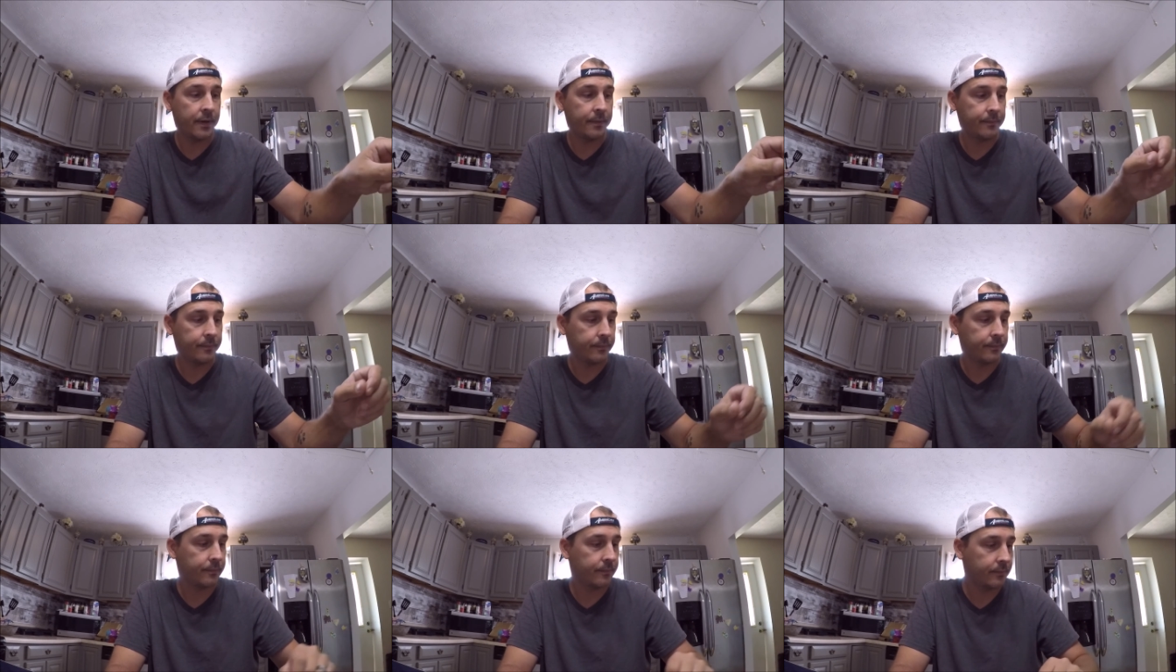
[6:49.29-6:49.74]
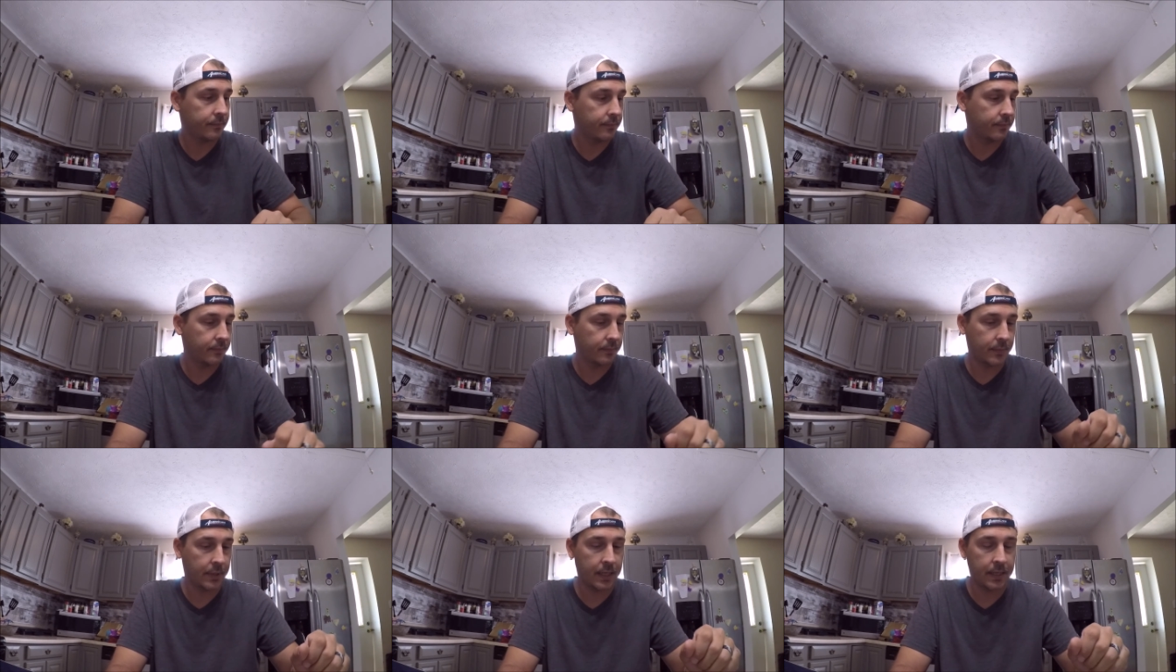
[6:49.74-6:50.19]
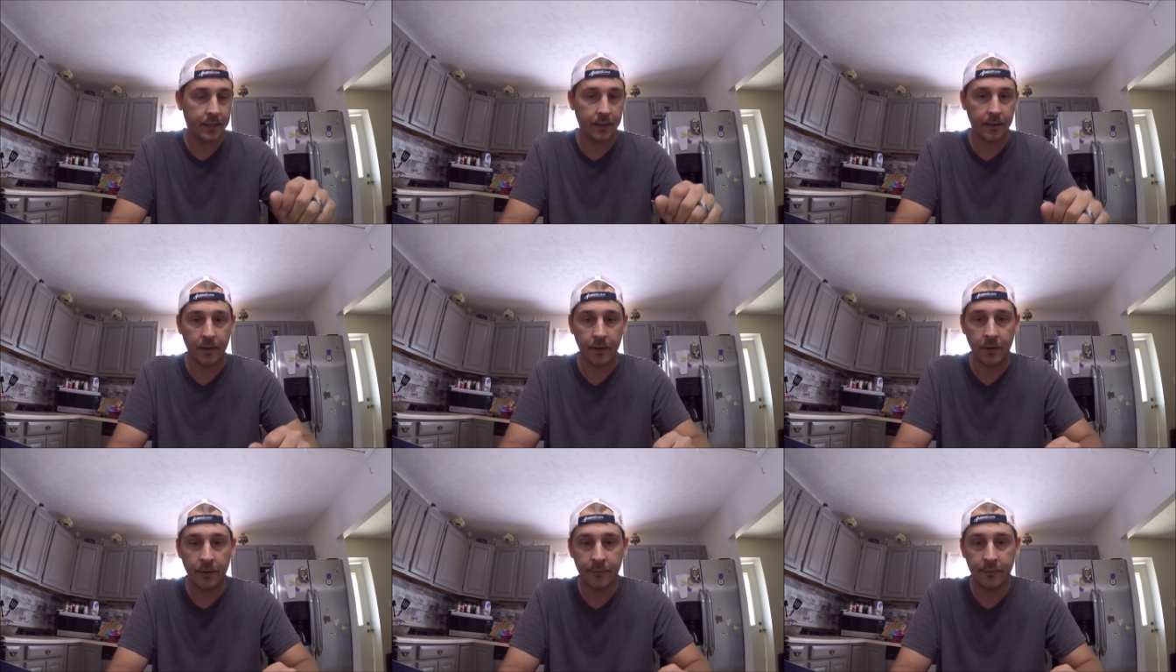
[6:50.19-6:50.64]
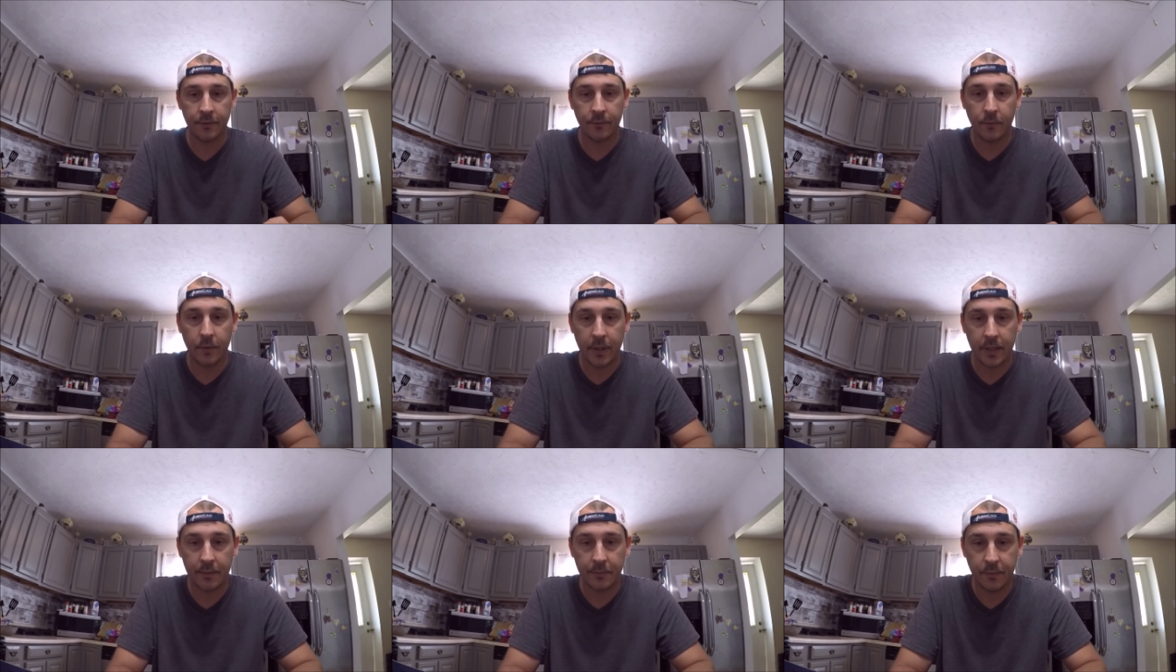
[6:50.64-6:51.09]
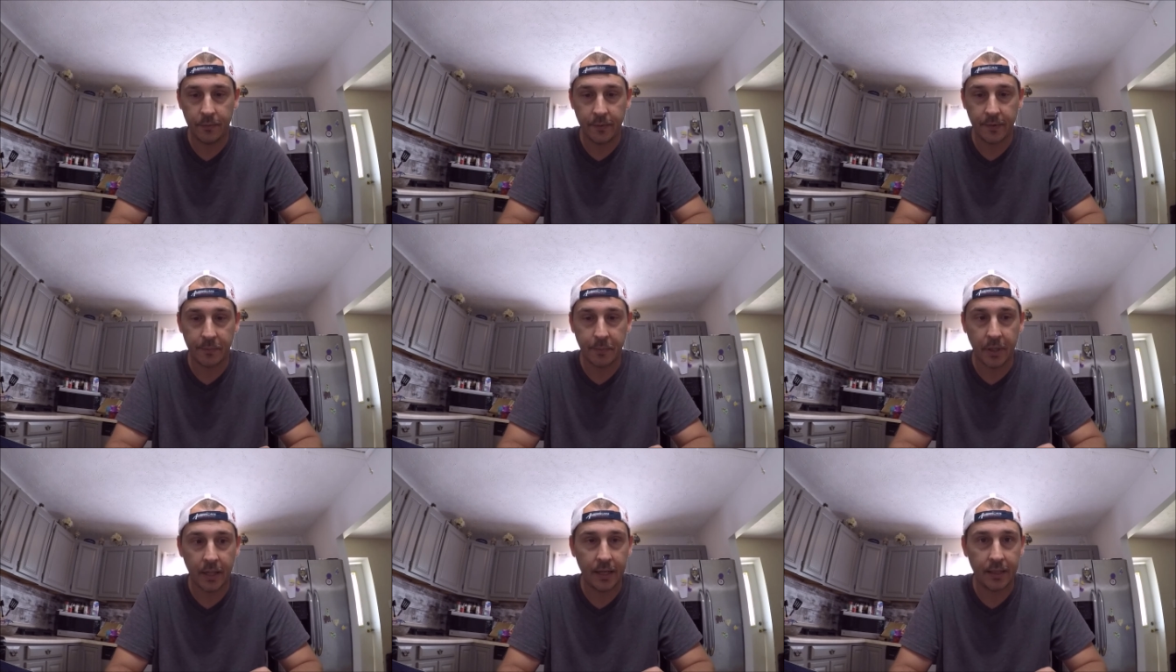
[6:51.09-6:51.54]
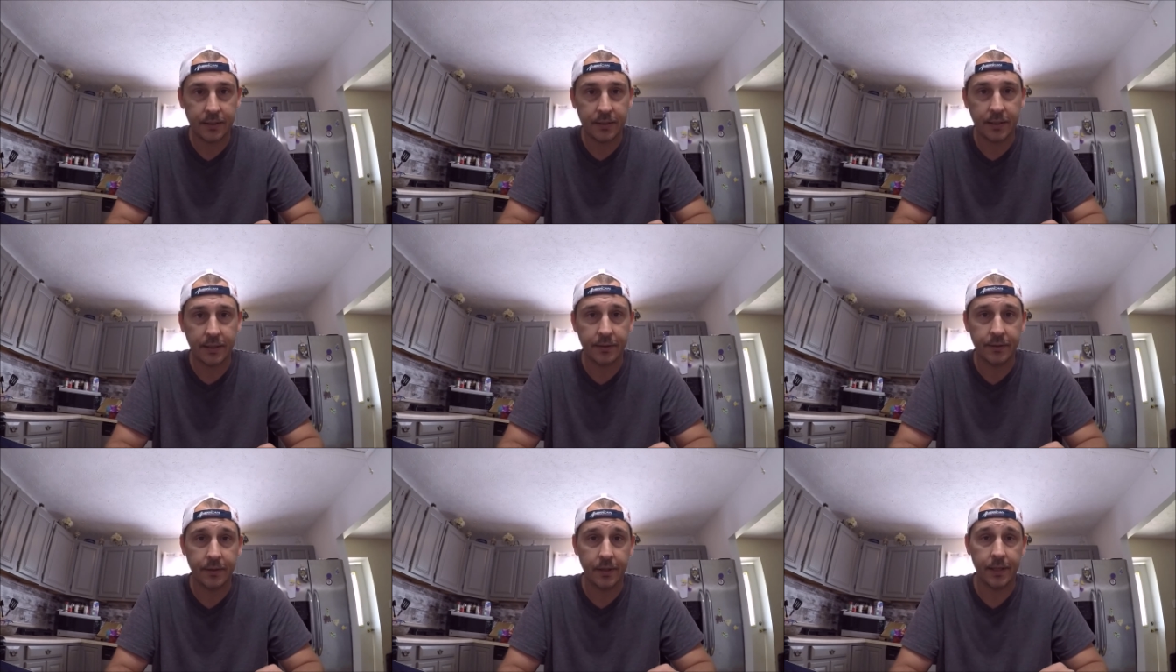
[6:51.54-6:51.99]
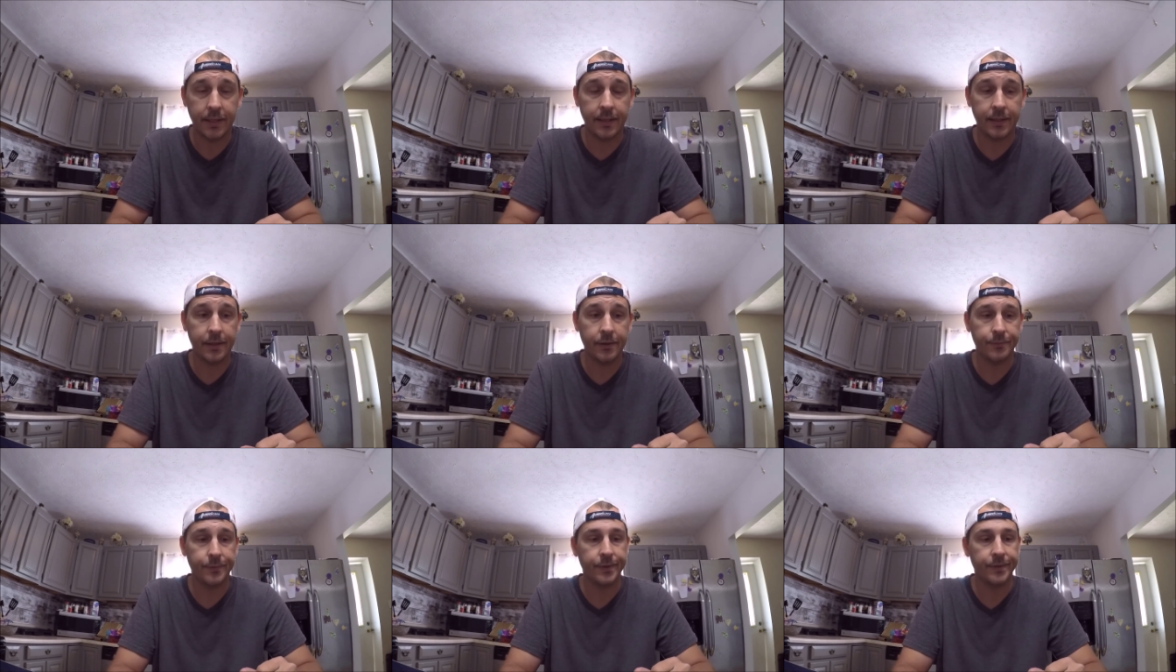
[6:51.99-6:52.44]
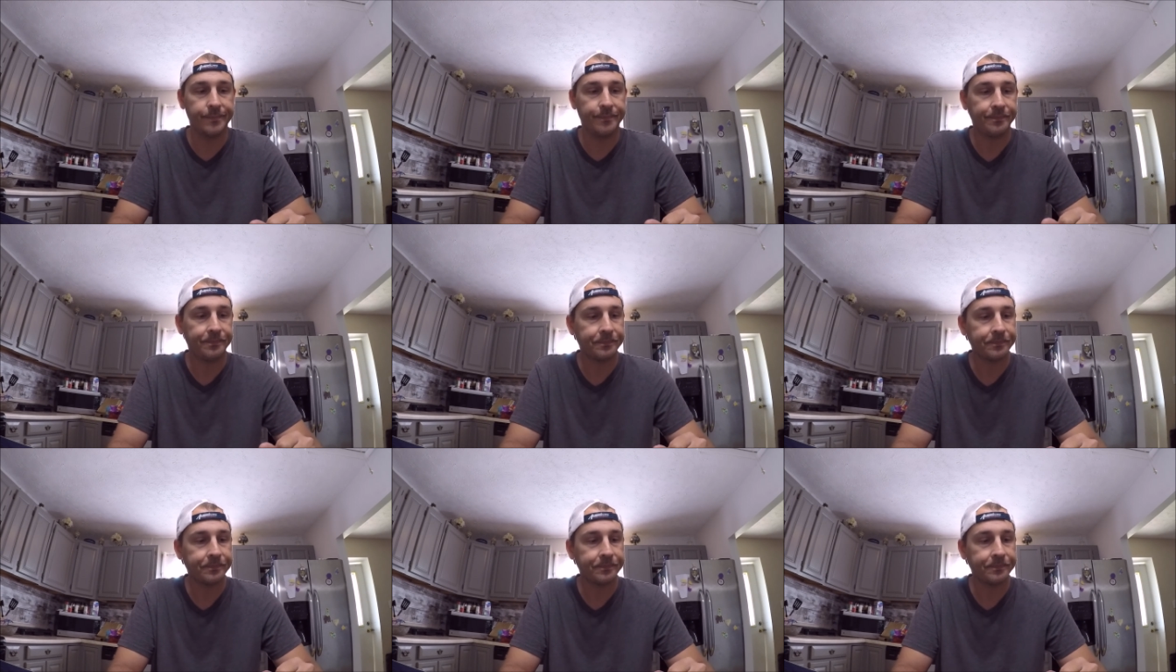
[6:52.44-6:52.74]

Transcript: I'm kind of overwhelmed with plastics right now, but